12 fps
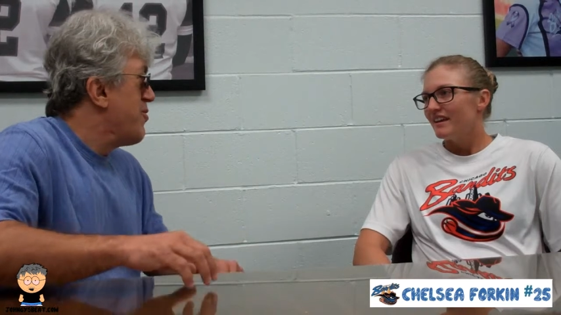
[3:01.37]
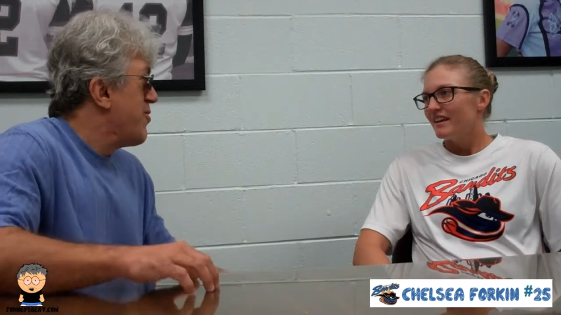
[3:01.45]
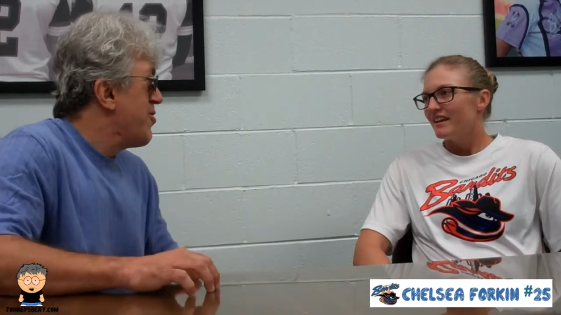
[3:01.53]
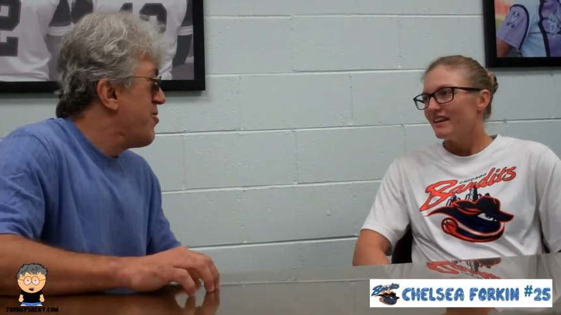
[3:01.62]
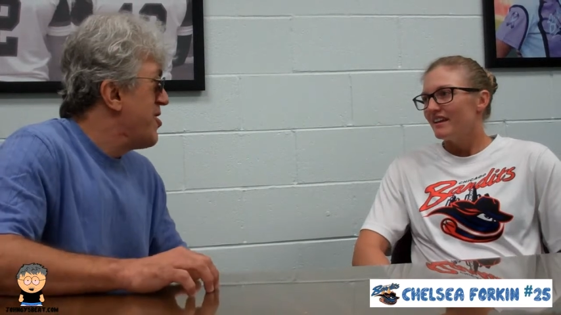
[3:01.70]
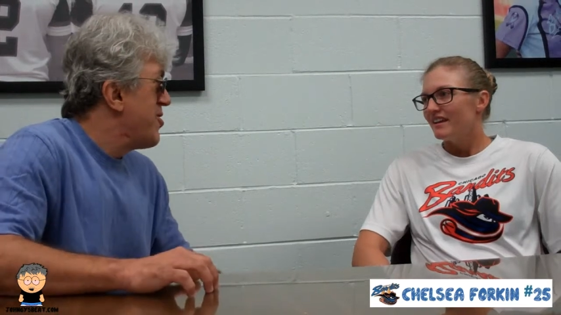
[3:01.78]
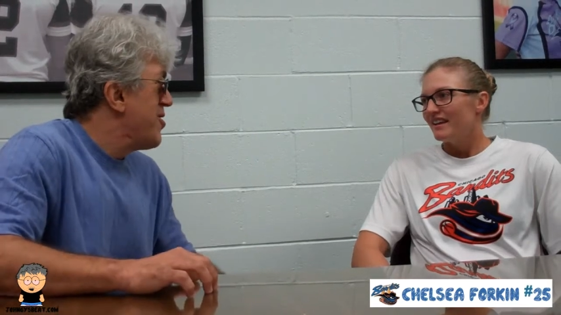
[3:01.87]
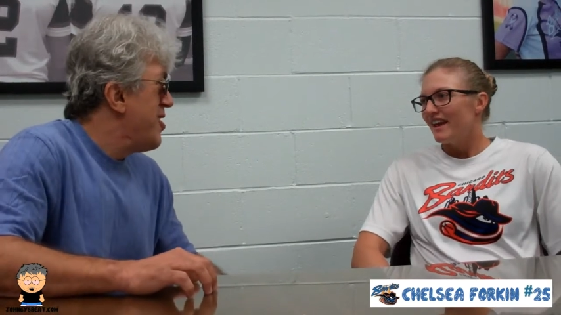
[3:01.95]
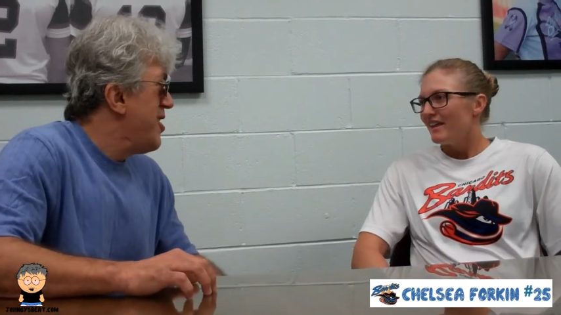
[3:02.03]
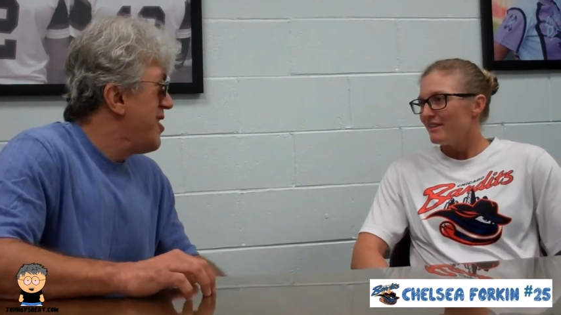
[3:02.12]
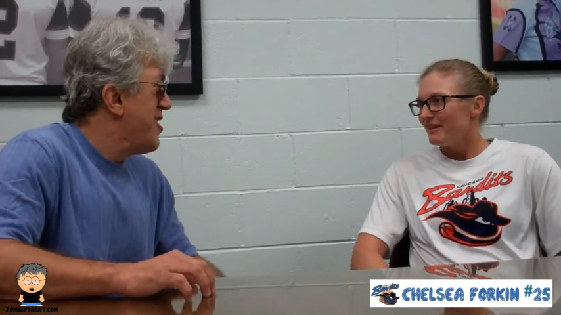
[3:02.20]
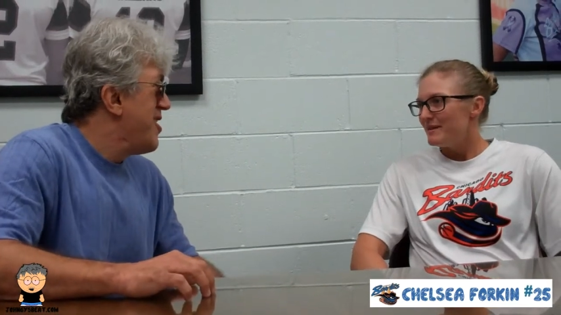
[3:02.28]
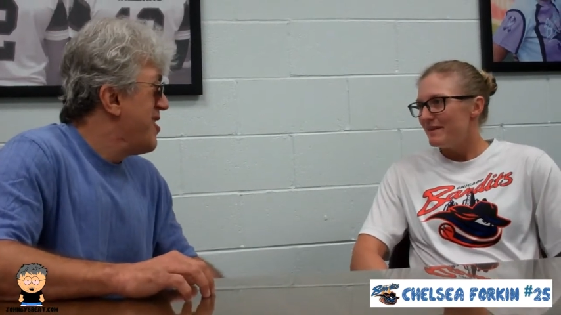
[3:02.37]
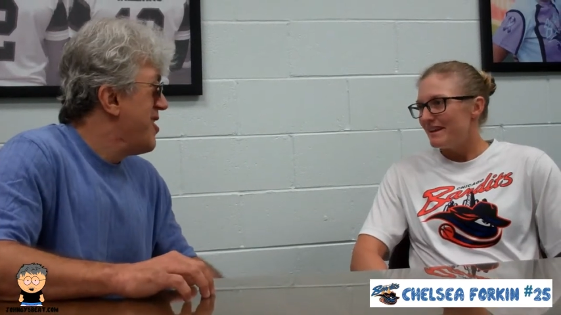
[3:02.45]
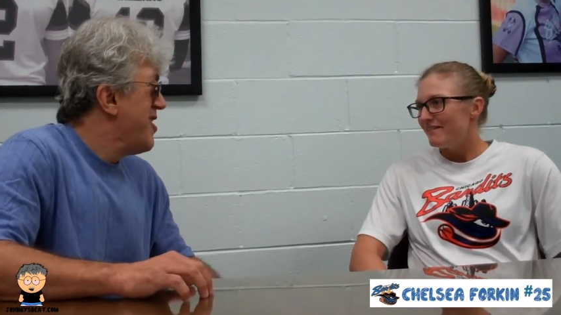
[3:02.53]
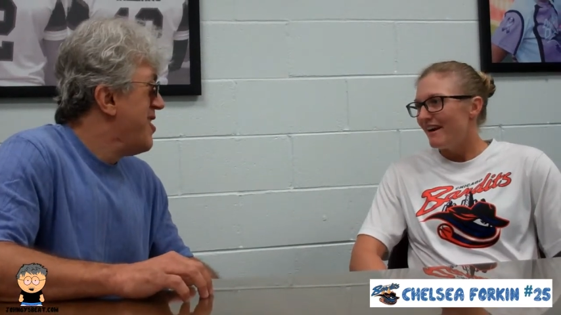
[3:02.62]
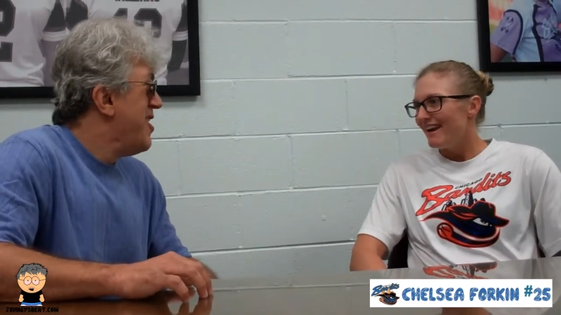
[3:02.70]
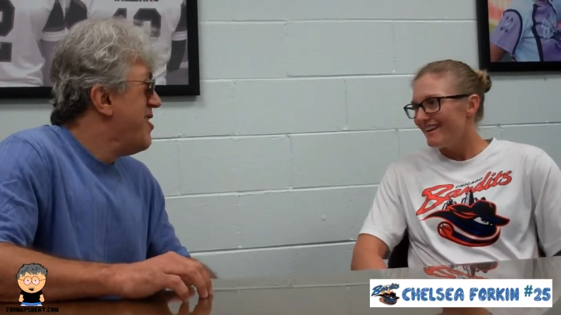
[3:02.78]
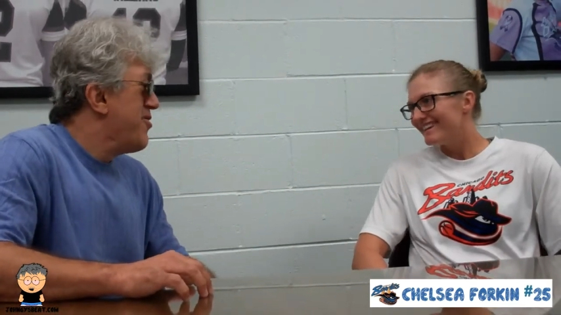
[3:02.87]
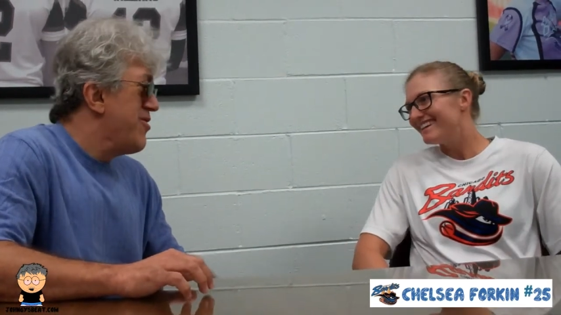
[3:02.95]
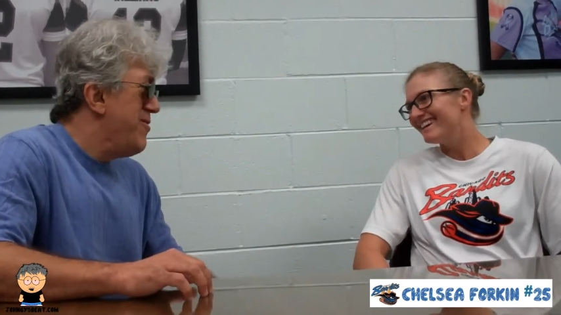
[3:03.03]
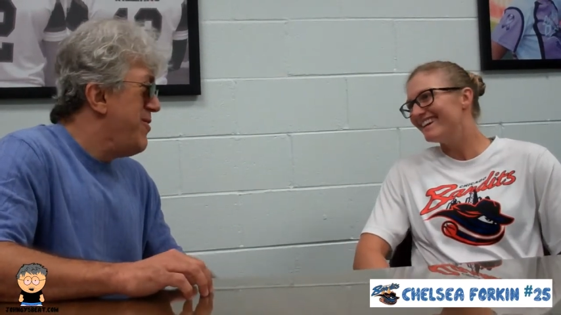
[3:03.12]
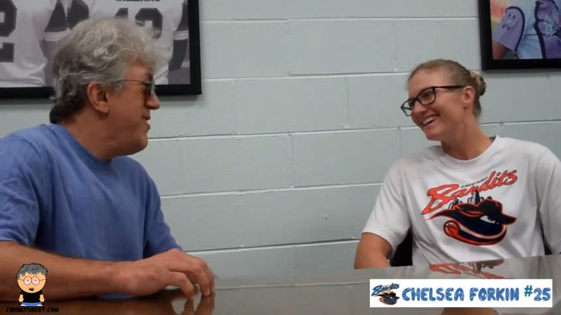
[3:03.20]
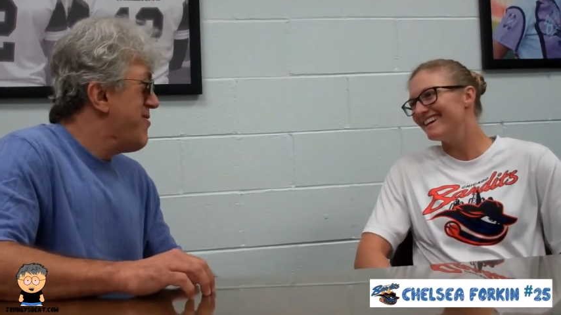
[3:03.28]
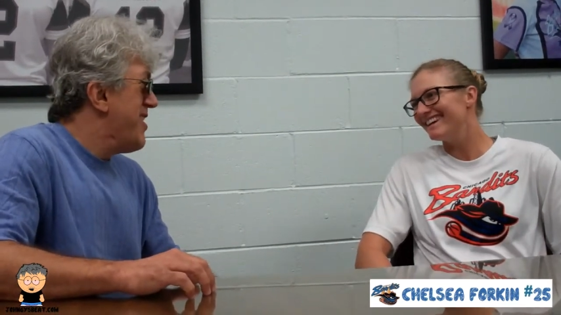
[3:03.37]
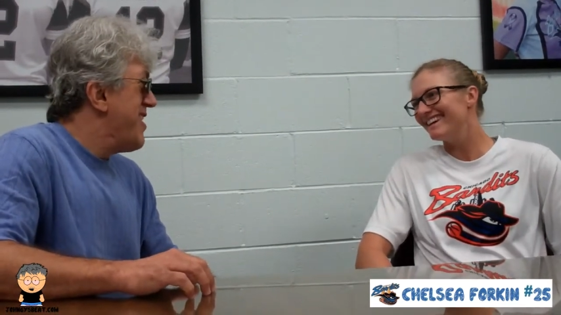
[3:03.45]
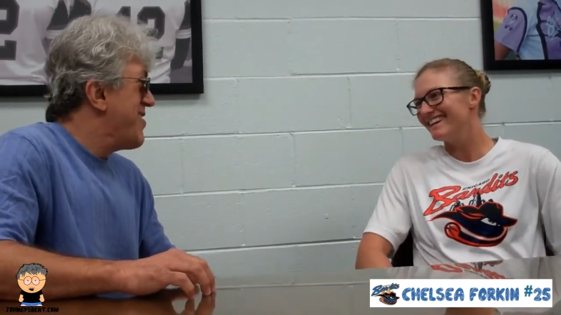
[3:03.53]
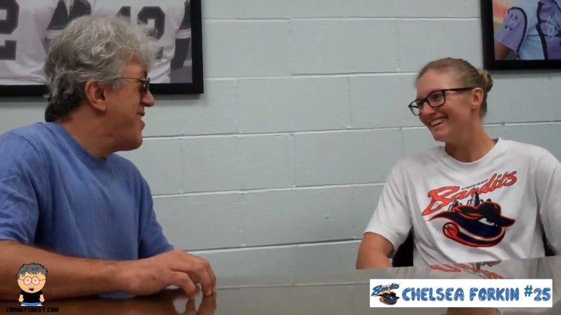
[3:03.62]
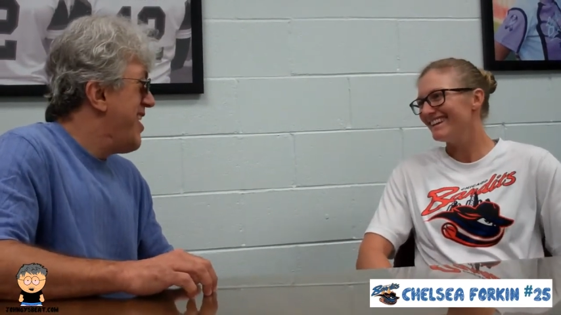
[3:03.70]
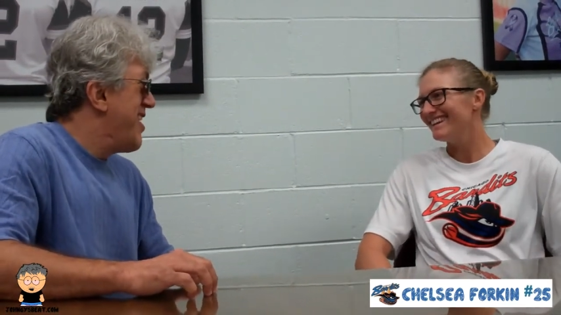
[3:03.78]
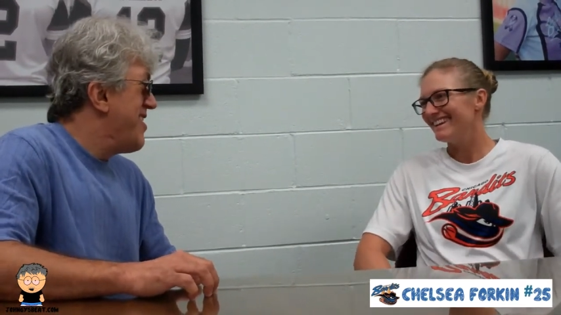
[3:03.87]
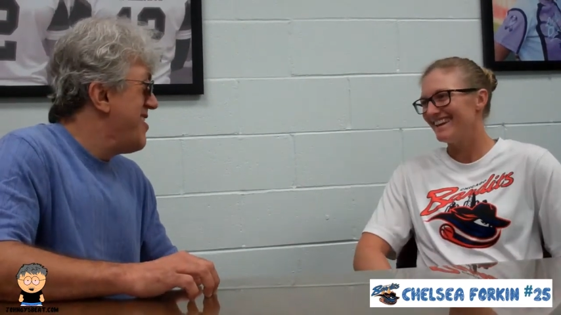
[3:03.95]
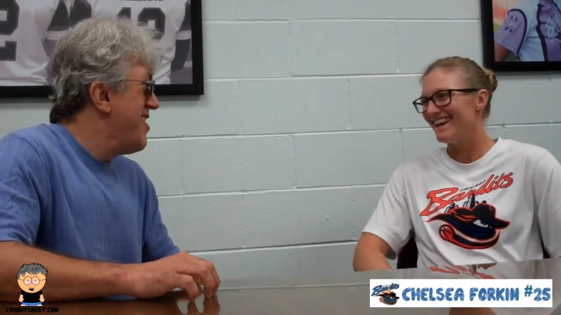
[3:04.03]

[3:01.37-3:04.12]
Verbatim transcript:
Speaker 1: go for the rest.
Speaker 2: Yeah, three-peat, right? Three-peat,
Speaker 1: right? Exactly.